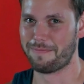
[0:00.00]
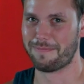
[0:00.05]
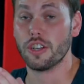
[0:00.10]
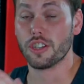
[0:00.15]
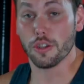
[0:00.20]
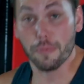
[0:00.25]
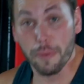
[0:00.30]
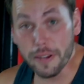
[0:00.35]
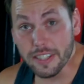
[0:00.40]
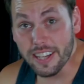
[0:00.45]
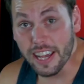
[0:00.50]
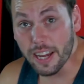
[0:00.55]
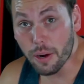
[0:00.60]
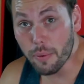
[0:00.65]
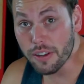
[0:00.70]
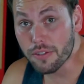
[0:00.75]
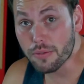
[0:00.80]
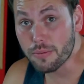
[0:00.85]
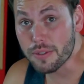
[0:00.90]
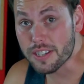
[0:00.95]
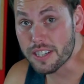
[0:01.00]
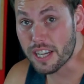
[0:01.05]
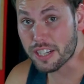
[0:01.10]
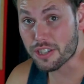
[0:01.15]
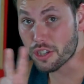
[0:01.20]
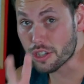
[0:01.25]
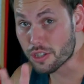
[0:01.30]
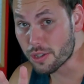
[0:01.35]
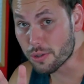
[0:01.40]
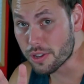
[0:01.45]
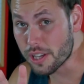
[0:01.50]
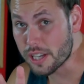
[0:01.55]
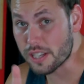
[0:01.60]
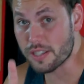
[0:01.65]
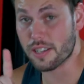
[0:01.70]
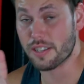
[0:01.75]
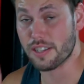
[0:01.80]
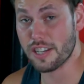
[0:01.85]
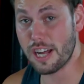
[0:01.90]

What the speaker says: So the big takeaways from this section are two things.